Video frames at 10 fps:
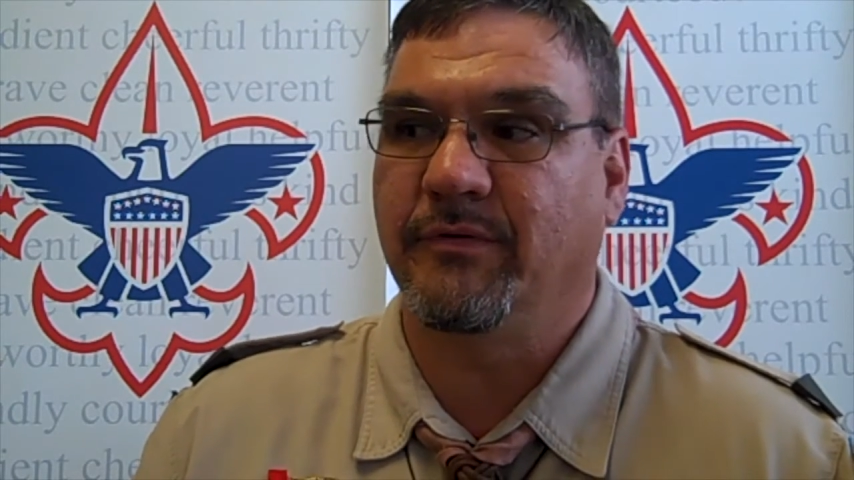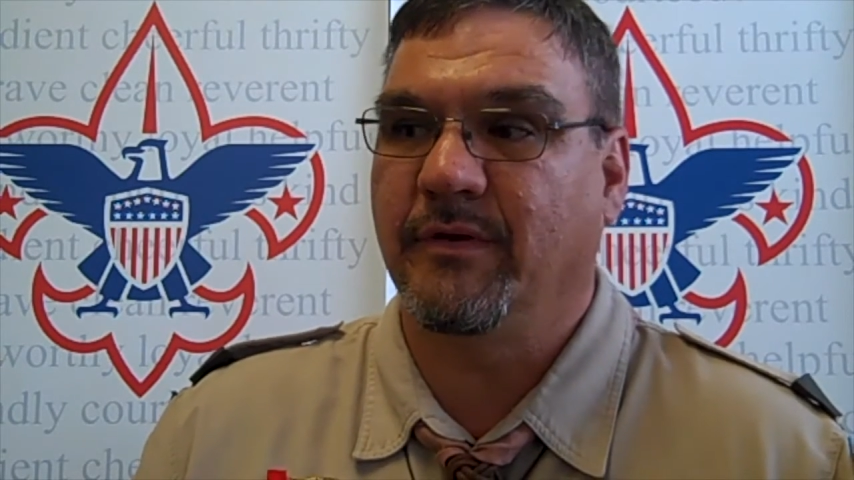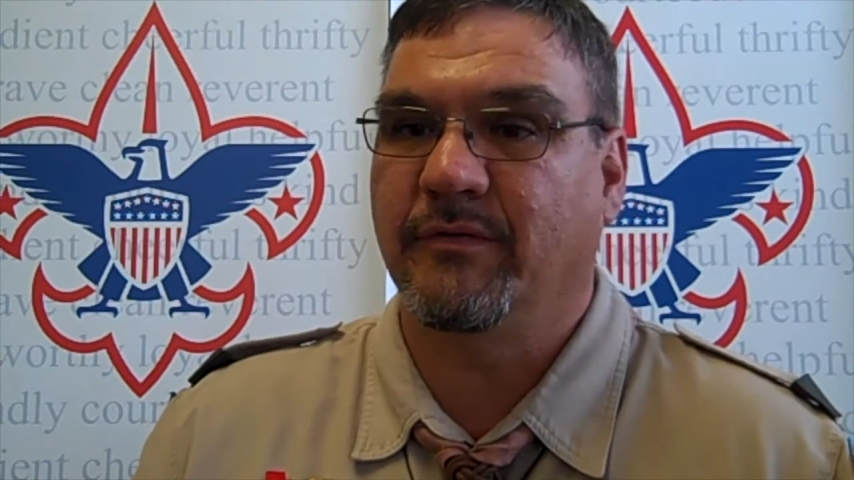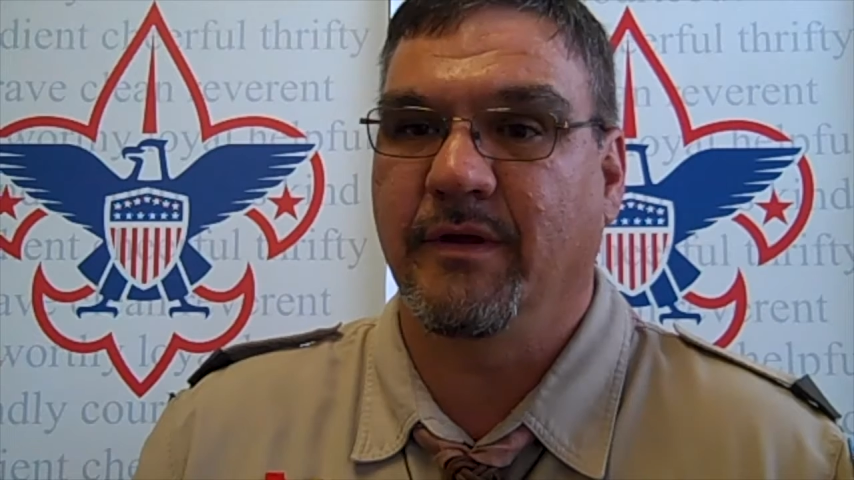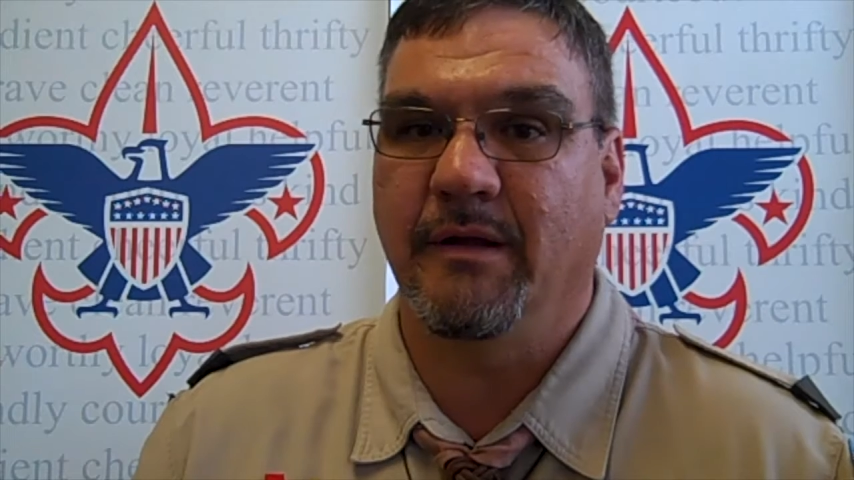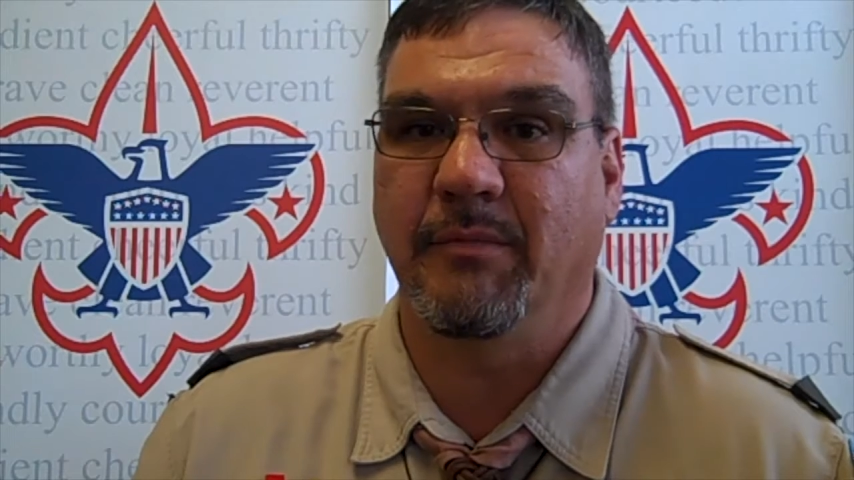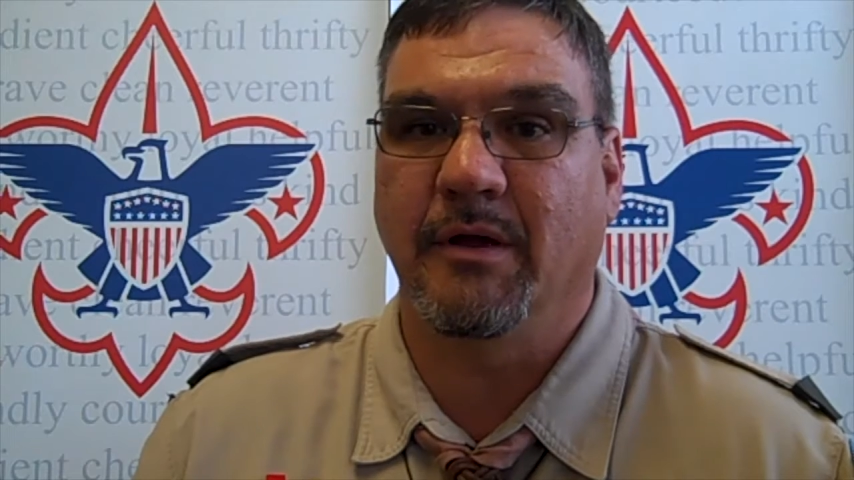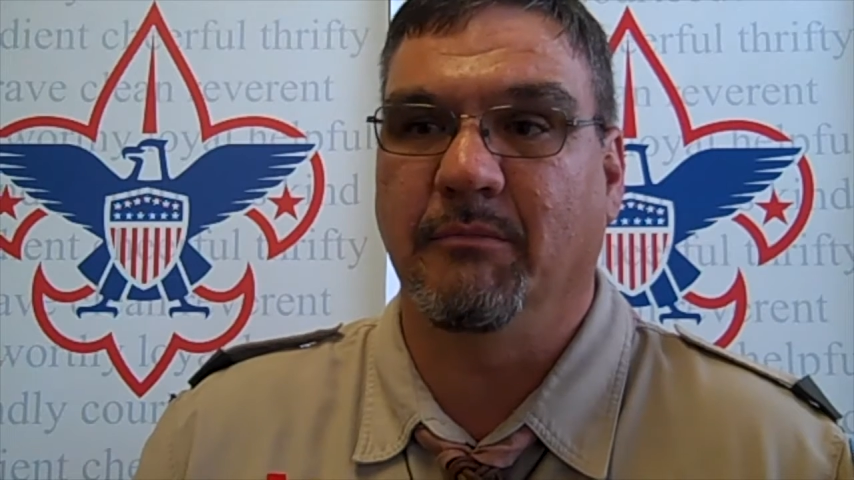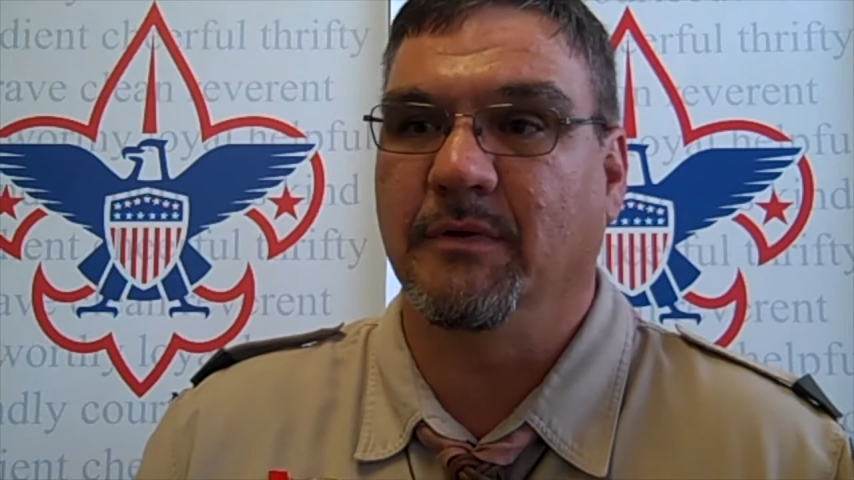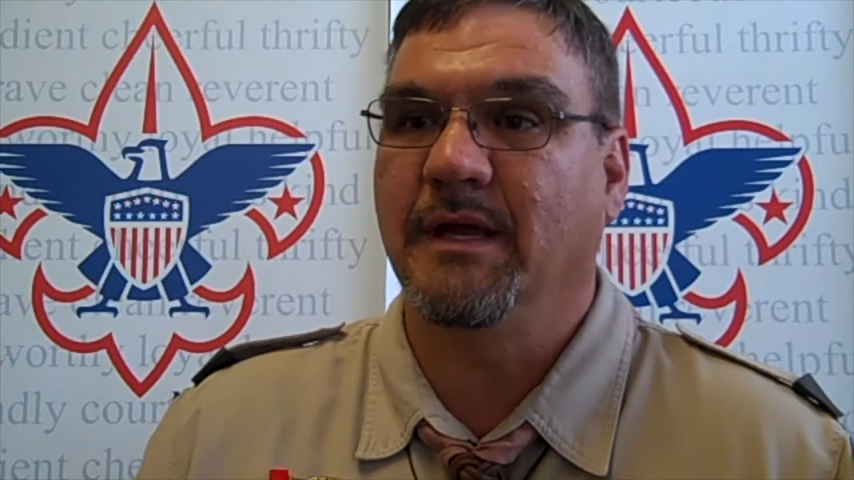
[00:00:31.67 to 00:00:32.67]
16
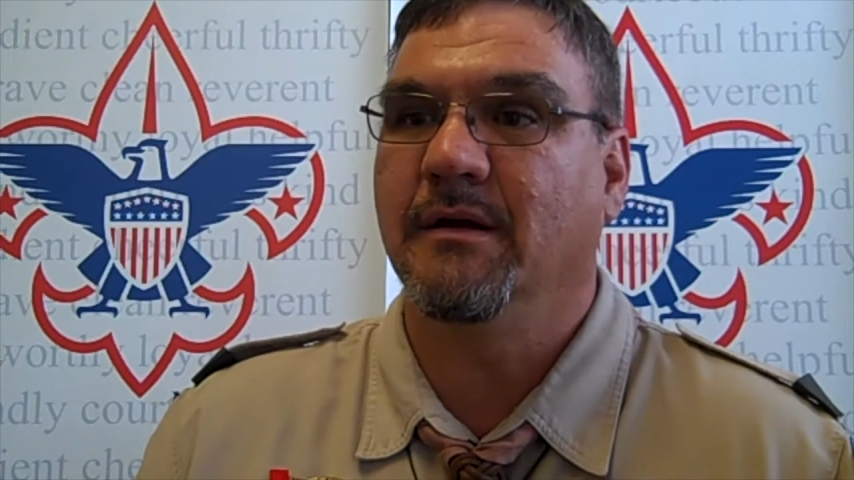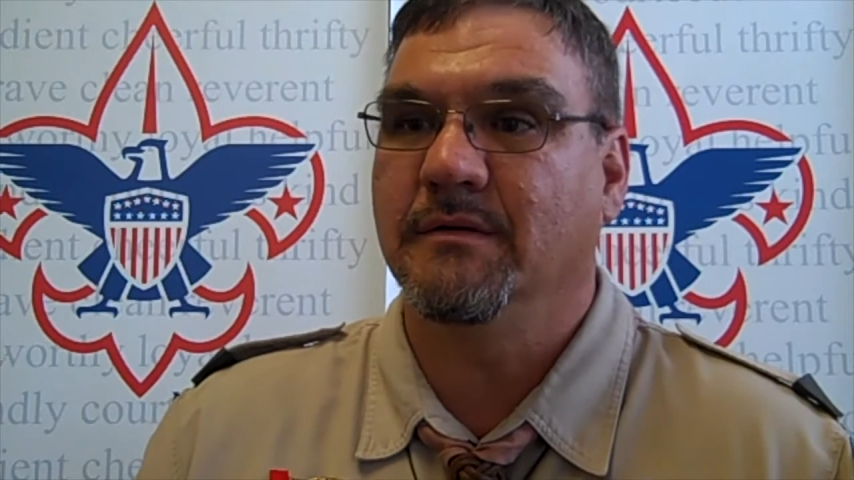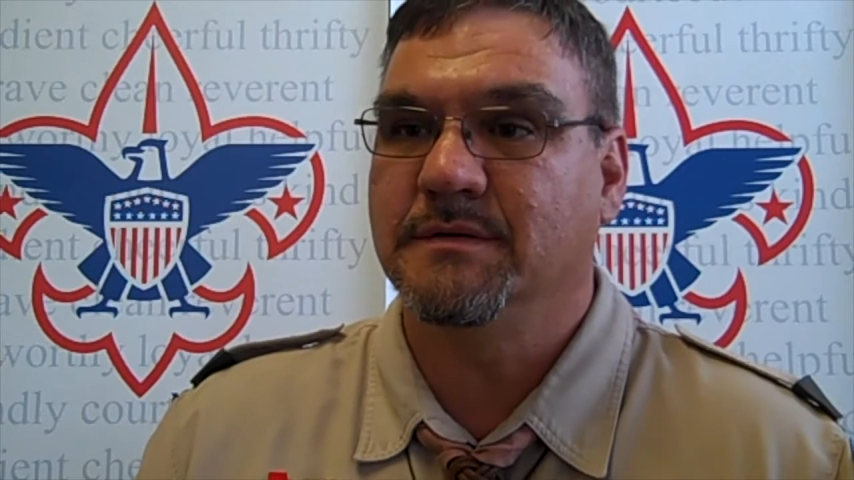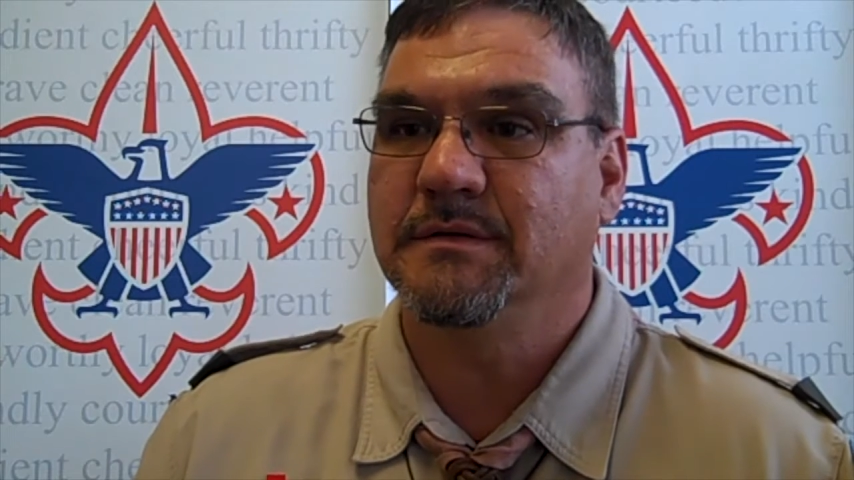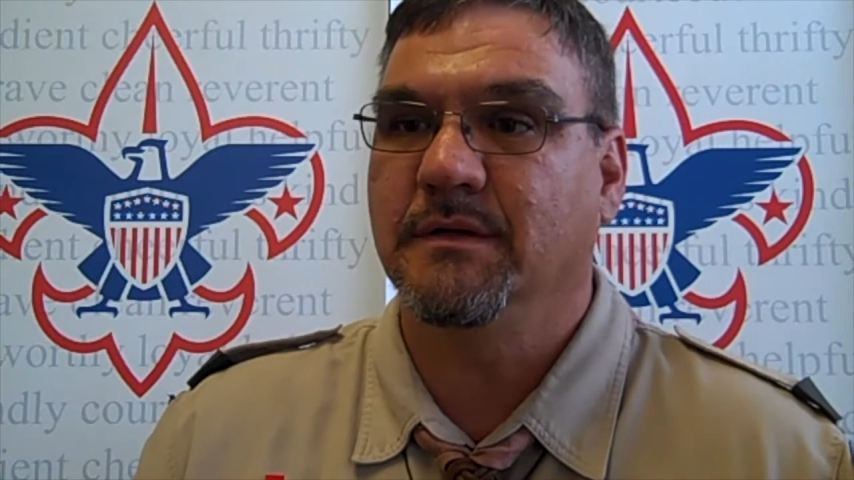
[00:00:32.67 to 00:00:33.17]
become leaders.